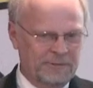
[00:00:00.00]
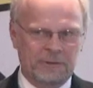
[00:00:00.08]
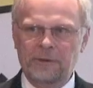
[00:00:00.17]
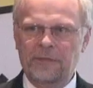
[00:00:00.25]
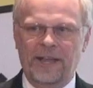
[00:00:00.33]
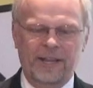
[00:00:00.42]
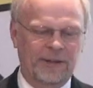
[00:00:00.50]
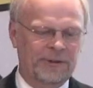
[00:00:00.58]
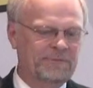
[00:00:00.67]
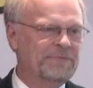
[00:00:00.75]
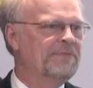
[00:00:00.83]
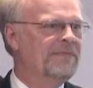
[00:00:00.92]
Well, thank you.
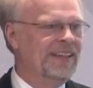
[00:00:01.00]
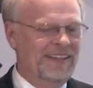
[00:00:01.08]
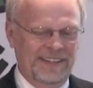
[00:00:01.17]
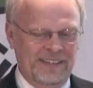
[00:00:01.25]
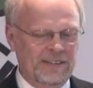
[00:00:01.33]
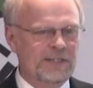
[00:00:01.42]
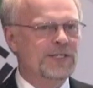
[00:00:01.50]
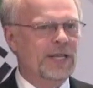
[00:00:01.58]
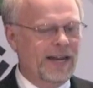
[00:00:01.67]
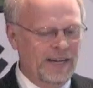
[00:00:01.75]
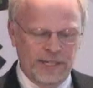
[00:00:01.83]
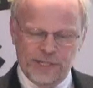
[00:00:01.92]

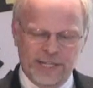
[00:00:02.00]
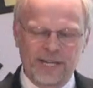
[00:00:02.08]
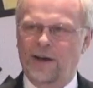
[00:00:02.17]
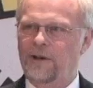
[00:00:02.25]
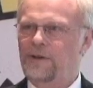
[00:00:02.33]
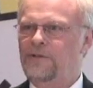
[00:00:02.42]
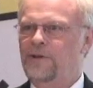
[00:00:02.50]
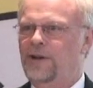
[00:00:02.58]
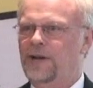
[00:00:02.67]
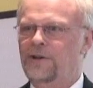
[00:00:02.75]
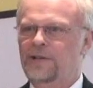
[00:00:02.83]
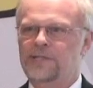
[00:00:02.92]
Excited to see all of you
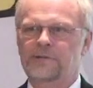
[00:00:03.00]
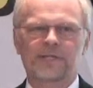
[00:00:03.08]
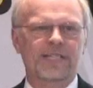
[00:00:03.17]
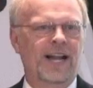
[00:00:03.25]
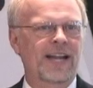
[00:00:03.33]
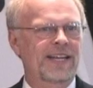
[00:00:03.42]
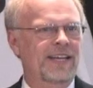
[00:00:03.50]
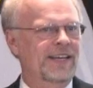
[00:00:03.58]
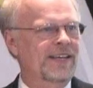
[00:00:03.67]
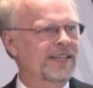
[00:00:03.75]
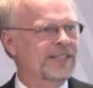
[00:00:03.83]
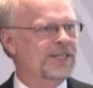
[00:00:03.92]
here. This was an
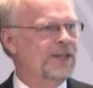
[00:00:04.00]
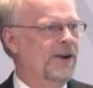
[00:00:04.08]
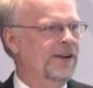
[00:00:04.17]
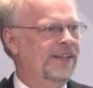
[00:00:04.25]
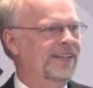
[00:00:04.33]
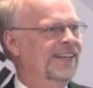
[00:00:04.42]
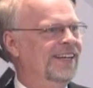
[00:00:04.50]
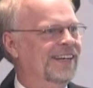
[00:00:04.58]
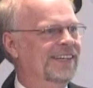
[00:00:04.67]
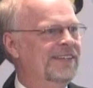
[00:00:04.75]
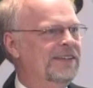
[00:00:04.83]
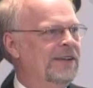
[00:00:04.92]
idea that
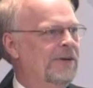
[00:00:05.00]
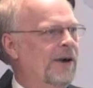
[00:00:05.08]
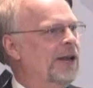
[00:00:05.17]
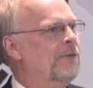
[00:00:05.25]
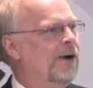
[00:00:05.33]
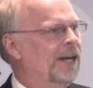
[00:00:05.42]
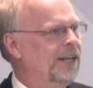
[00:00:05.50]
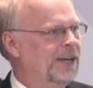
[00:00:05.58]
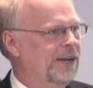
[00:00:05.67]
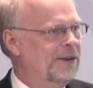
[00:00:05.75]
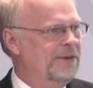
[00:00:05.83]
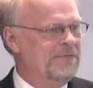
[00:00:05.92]
started quite a while
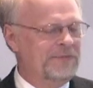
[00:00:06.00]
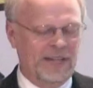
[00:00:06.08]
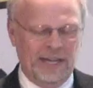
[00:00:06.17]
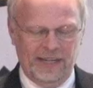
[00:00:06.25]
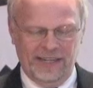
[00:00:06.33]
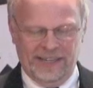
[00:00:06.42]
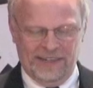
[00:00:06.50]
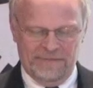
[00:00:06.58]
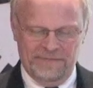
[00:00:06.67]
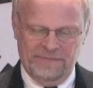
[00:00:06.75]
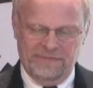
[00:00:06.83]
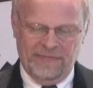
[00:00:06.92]
ago.
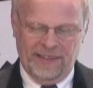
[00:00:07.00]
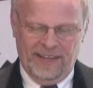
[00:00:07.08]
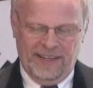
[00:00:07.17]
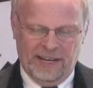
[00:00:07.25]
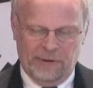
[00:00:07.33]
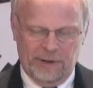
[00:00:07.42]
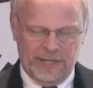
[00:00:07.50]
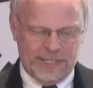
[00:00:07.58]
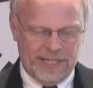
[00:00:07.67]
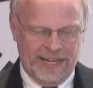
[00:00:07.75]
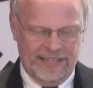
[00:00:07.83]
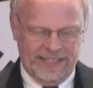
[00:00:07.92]
I want to
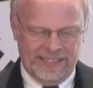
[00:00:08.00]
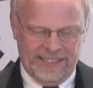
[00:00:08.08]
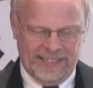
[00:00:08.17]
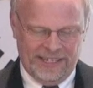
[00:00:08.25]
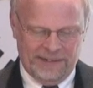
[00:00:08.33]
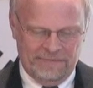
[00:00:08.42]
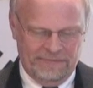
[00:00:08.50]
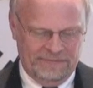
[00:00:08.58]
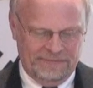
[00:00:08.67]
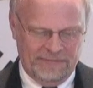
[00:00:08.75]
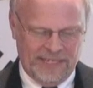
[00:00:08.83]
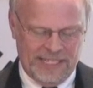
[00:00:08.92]
say that
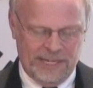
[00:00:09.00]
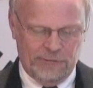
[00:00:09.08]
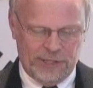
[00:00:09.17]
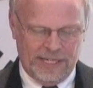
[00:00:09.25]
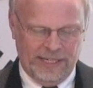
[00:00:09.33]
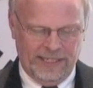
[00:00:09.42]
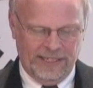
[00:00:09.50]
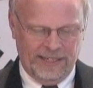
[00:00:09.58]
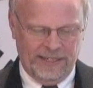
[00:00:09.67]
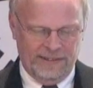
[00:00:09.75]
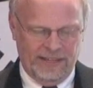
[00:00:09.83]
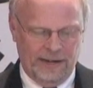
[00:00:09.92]
it's interesting
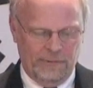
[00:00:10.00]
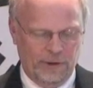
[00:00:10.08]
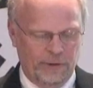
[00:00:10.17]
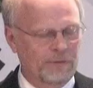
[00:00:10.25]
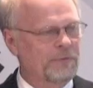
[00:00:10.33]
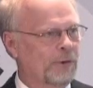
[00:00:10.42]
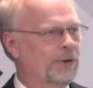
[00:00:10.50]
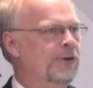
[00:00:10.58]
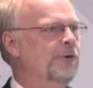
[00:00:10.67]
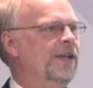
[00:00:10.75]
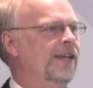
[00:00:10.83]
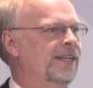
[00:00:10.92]
that we're
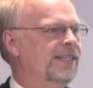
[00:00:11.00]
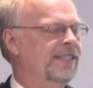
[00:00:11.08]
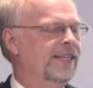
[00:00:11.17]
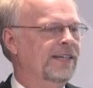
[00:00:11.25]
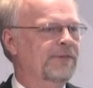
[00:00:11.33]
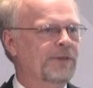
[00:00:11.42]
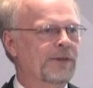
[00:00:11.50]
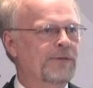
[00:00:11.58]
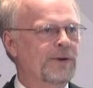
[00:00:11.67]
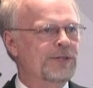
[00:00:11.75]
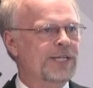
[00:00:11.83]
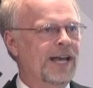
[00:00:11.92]
doing it for the
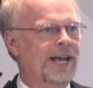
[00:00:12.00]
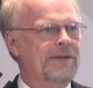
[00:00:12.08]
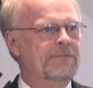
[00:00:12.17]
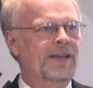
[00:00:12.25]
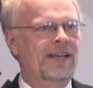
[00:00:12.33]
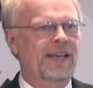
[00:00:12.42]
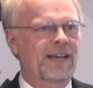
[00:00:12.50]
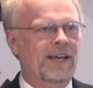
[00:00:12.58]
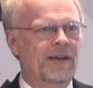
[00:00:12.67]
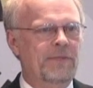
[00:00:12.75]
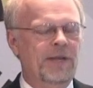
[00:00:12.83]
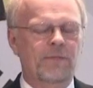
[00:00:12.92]
first time,
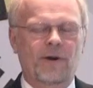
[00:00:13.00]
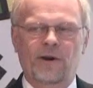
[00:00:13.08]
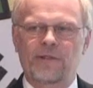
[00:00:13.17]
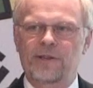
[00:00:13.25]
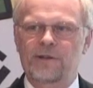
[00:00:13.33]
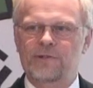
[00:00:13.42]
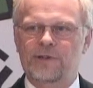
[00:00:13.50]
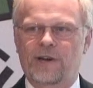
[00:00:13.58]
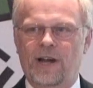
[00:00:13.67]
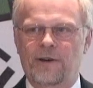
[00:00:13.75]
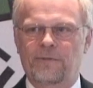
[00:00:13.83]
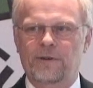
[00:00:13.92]
being part of the user
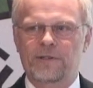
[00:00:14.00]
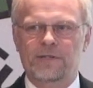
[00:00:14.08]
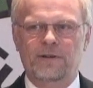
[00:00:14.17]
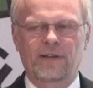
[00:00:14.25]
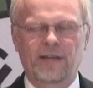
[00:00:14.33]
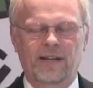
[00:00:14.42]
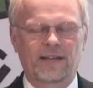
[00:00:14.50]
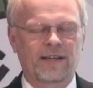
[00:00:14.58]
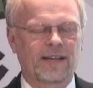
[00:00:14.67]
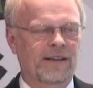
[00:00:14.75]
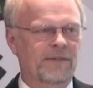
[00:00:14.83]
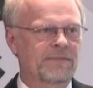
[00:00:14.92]
conference,
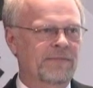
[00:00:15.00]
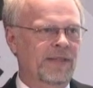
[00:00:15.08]
and